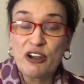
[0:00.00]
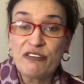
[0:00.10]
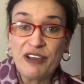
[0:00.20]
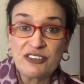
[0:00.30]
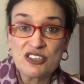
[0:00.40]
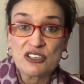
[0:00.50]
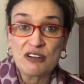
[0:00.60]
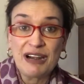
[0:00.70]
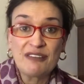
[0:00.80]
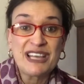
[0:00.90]
factors
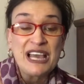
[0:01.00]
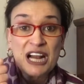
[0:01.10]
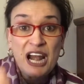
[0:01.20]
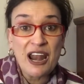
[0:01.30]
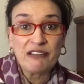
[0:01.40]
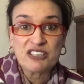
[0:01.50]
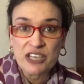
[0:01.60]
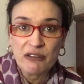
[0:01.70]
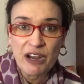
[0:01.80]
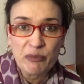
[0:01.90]
around clarity,
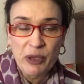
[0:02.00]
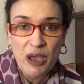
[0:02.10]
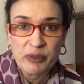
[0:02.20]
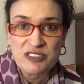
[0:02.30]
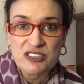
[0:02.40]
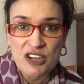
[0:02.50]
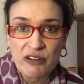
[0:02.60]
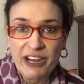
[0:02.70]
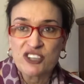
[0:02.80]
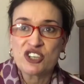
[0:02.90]
around purpose and
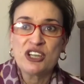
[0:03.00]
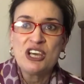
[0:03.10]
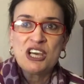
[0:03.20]
direction,